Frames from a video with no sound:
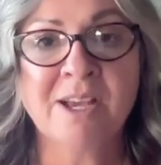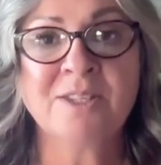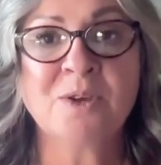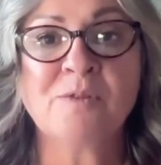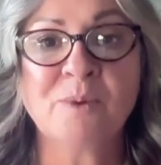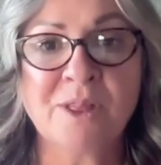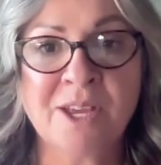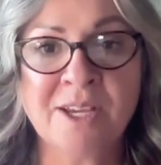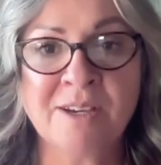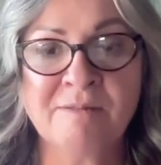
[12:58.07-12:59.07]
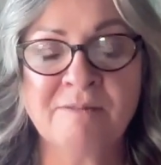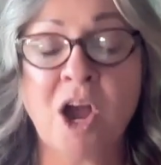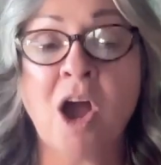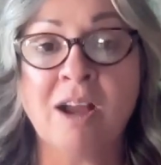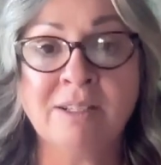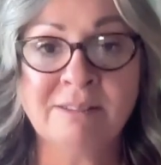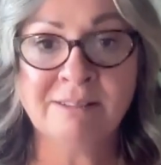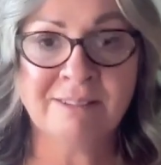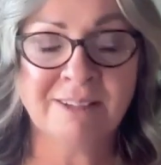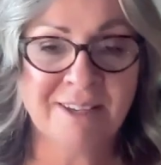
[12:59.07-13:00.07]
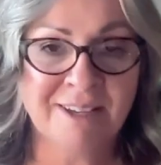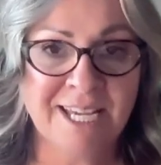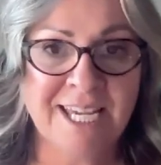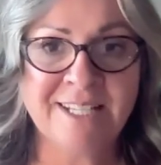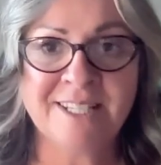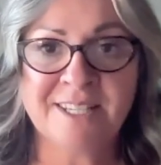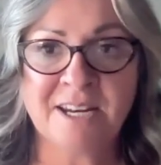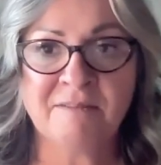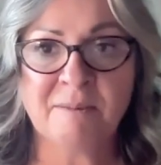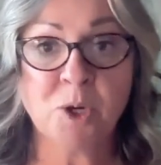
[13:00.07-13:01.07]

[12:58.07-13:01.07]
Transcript: So if we think of God, instead of a